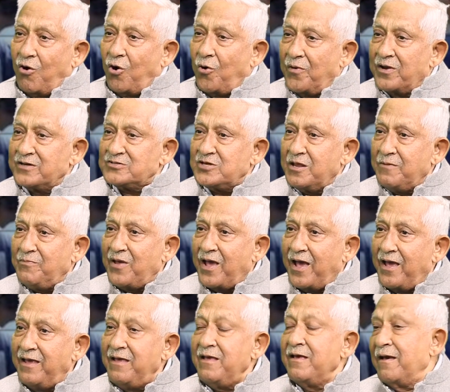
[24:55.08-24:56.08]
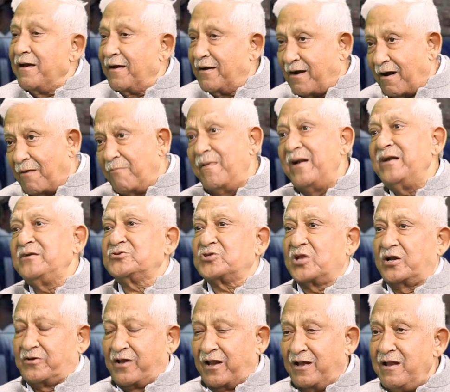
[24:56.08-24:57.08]
over CBI. Government
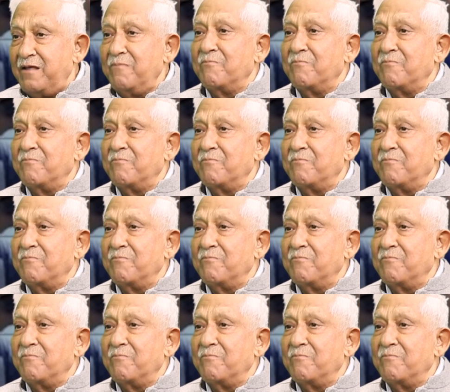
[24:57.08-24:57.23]
certainly